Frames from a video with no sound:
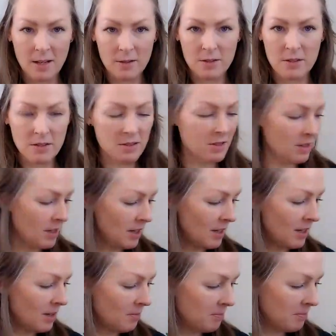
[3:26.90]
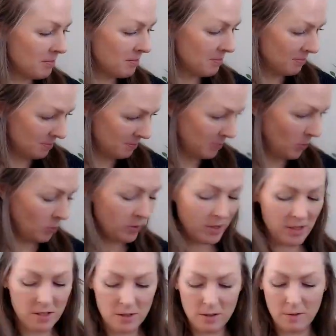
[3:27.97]
Just um, pulled
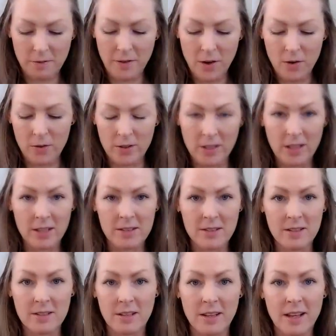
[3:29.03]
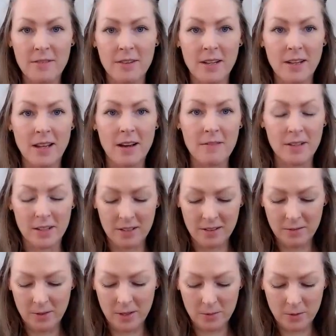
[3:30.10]
into the phone and it says 1111
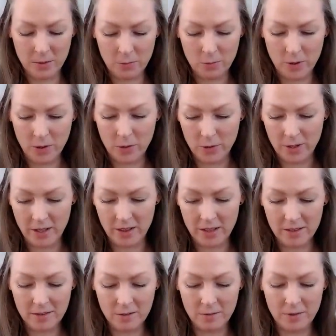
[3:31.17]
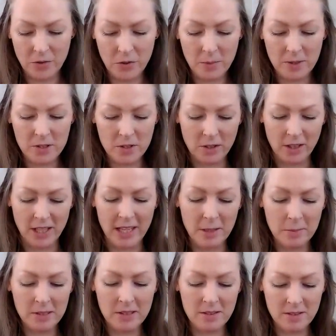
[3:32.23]
when I'm recording this. So very much
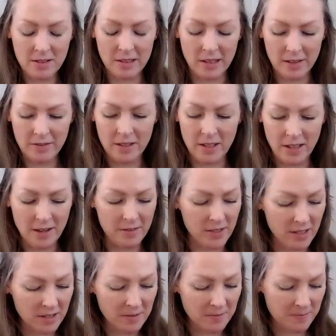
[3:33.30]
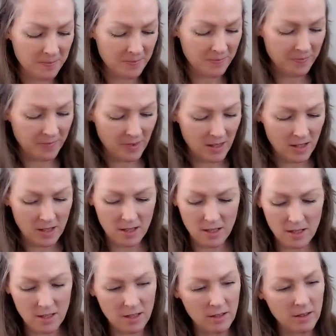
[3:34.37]
alignment, 1111.
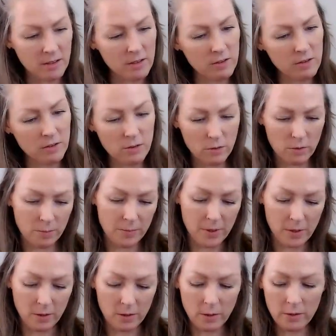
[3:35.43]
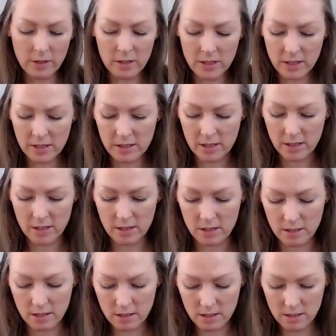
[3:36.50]
Scorpio, go the distance.